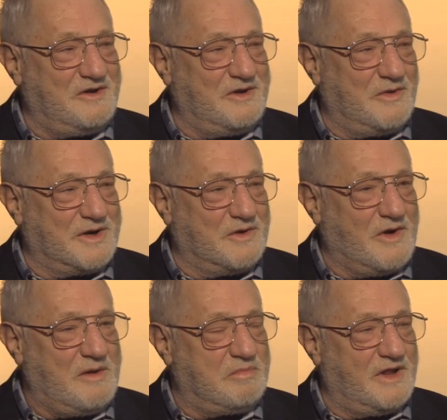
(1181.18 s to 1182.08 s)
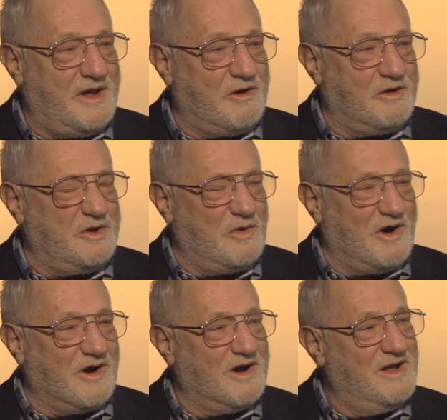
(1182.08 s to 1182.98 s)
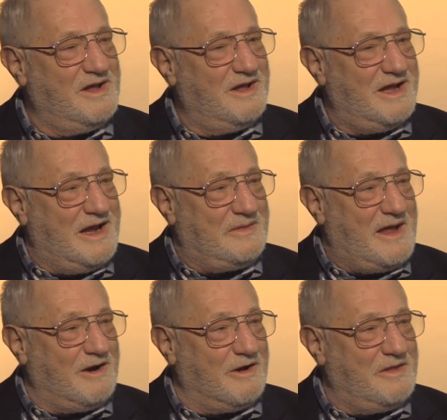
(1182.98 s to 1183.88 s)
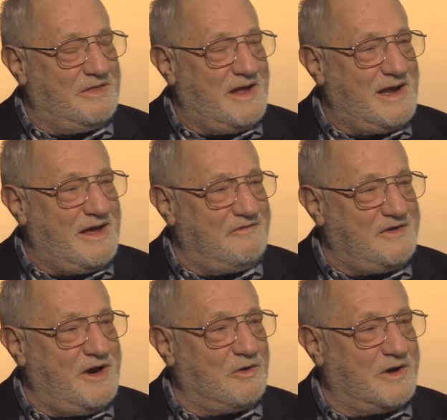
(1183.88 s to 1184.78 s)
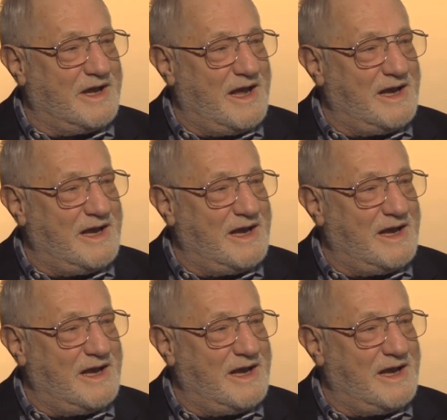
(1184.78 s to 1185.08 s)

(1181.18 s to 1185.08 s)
tell you what a great player you are, and they're they have hearing